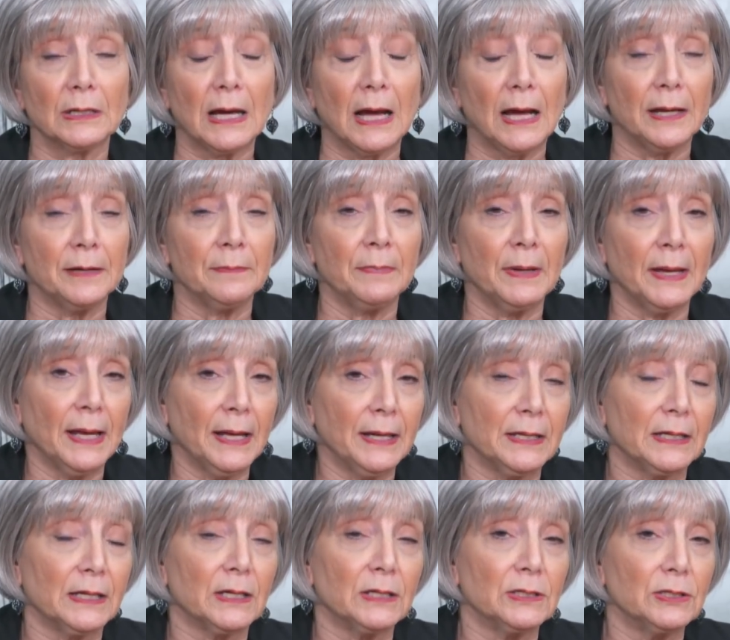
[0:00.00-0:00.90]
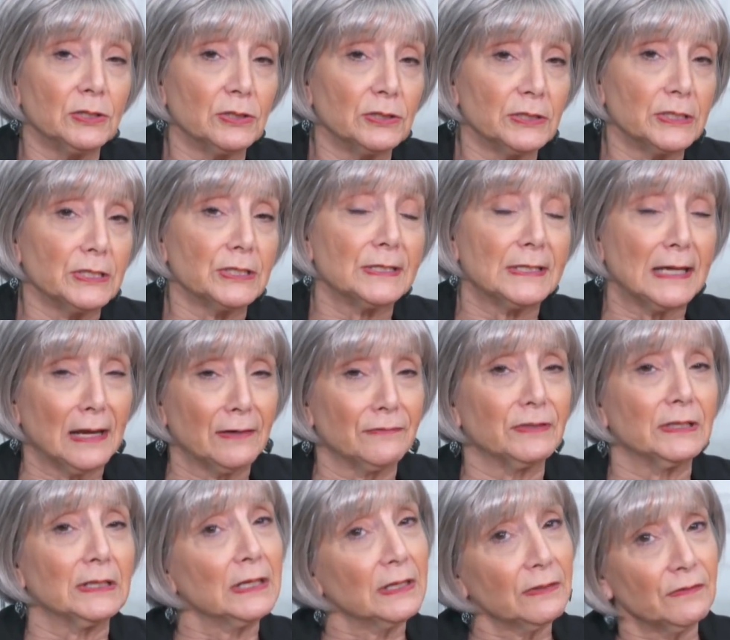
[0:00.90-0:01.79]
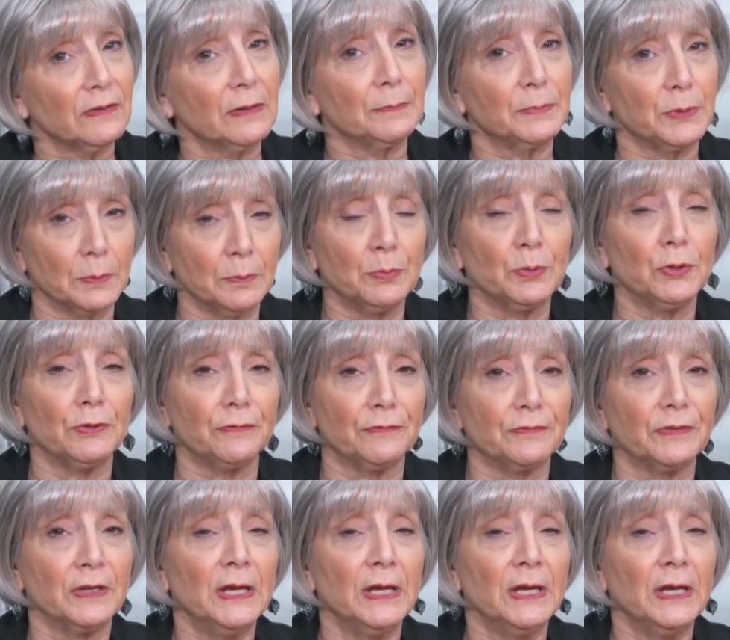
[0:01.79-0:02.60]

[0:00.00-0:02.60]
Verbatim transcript: cotton batting and you'll just have to give up your poof.